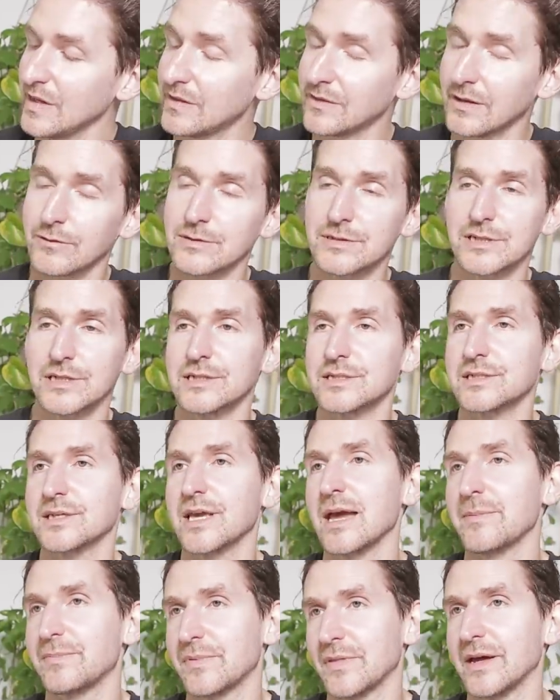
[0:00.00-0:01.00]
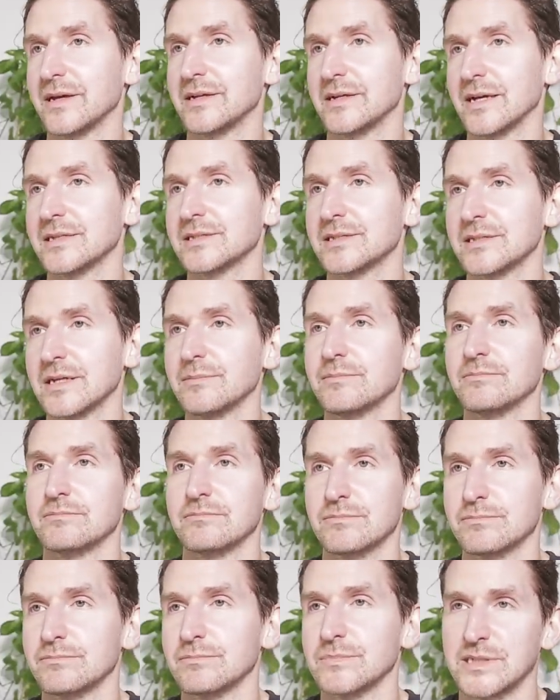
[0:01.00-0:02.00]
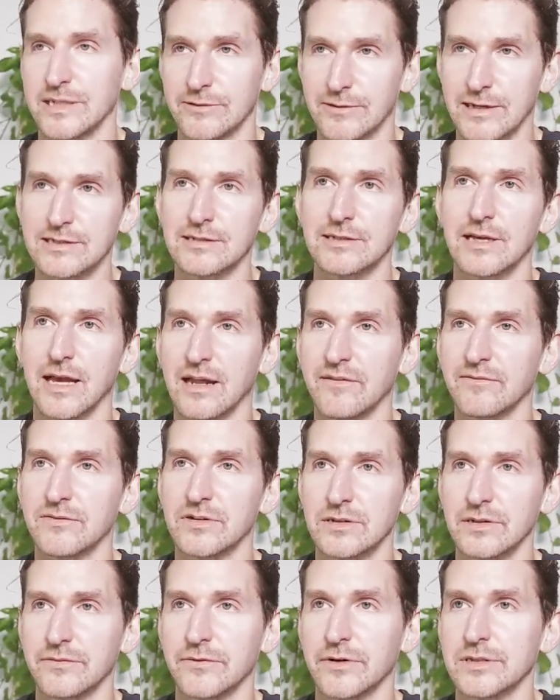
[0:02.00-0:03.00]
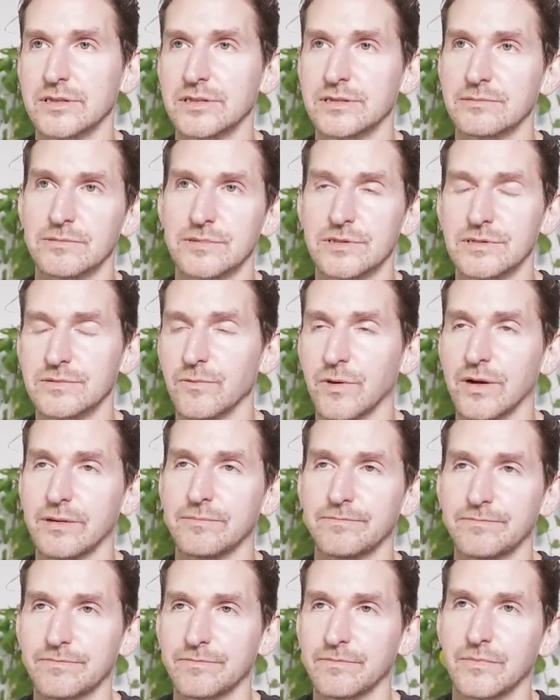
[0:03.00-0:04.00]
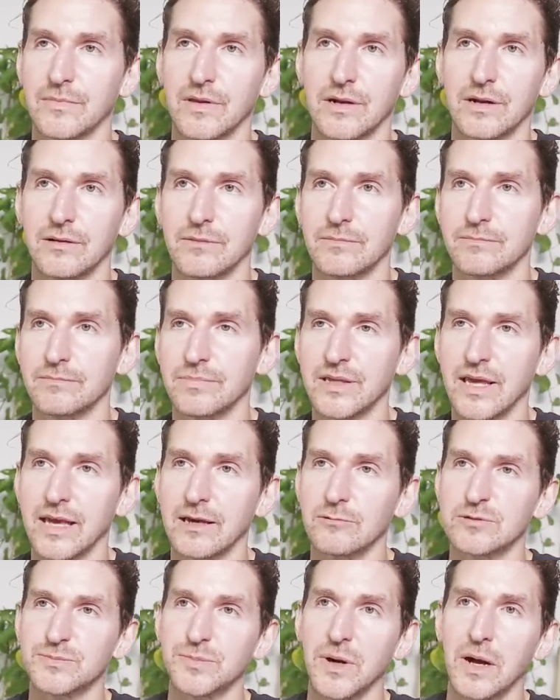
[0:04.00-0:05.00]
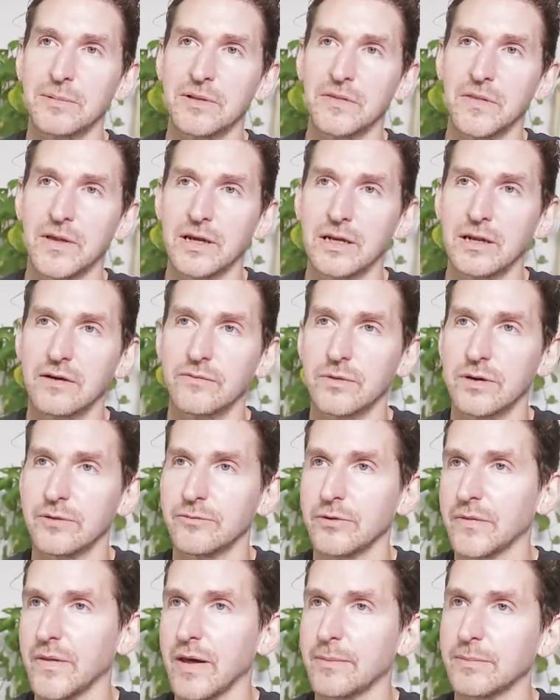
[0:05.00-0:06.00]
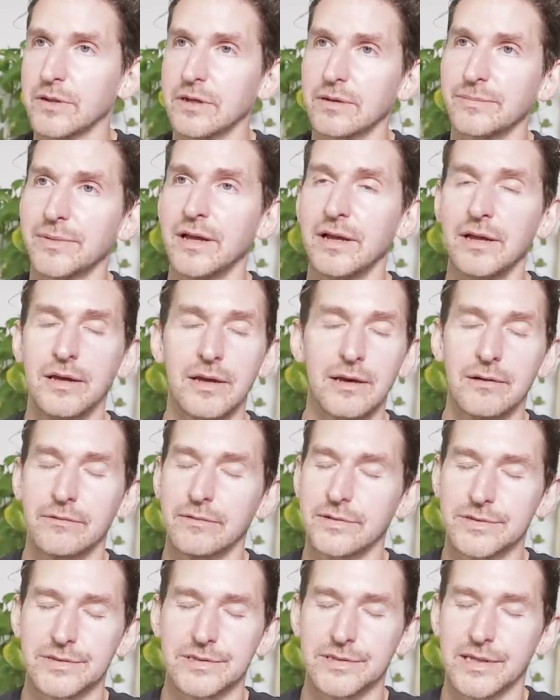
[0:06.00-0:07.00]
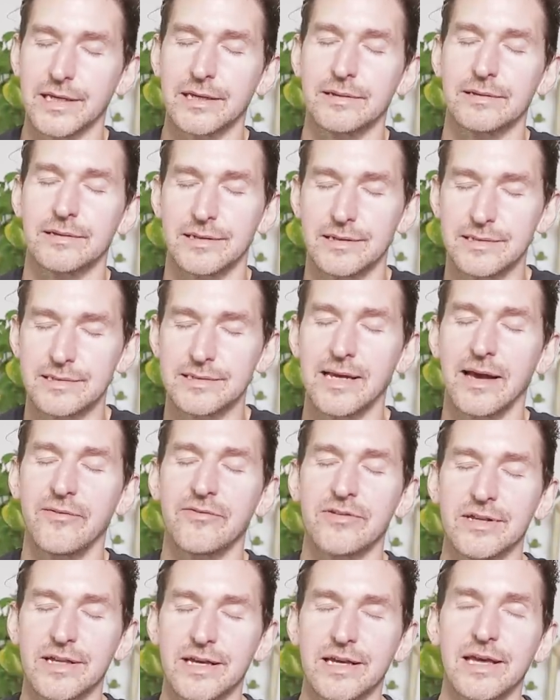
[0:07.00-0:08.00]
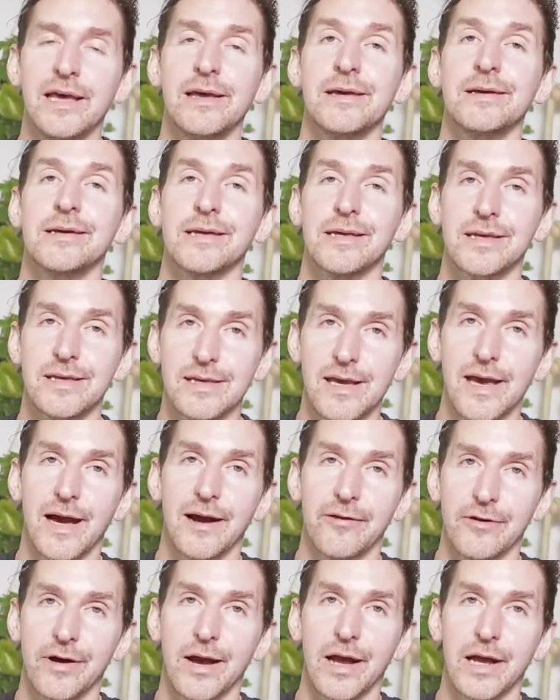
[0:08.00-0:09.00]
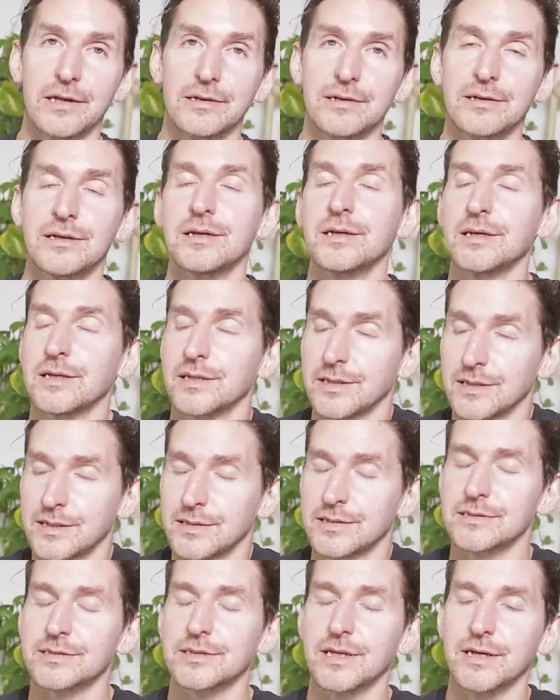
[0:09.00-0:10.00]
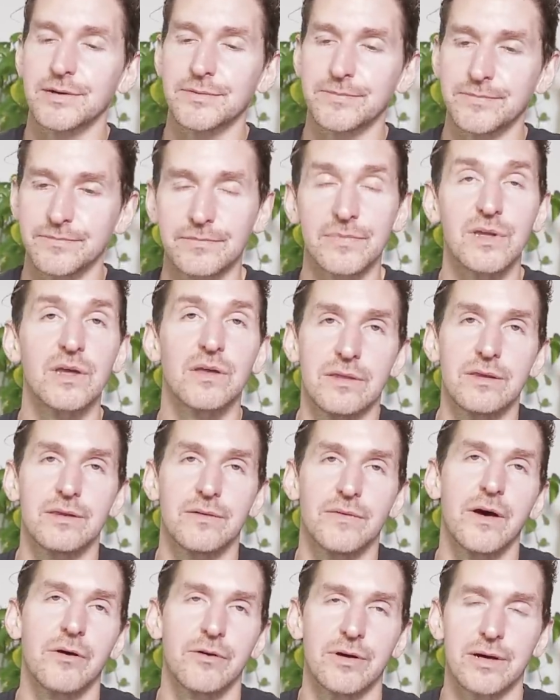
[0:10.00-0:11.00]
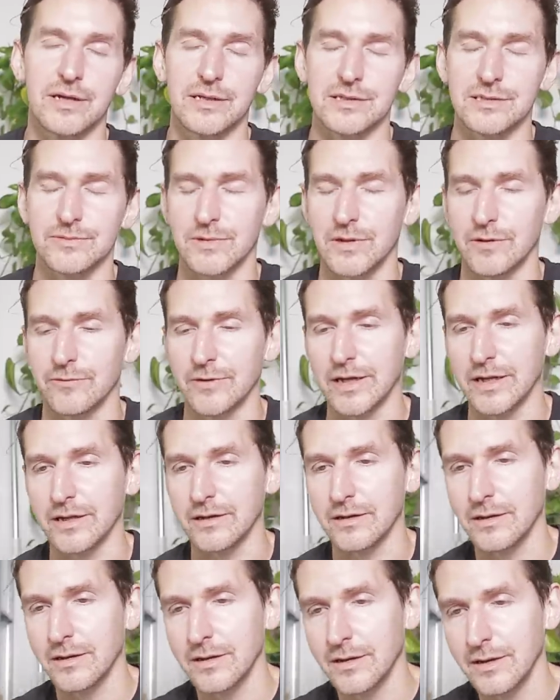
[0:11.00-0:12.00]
there was an escape that does seem directly out of Deliverance, which is what, you know, King was probably thinking of when he wrote that blurb, which is like, definitely, yeah, right. So you'll know what it is when you read it.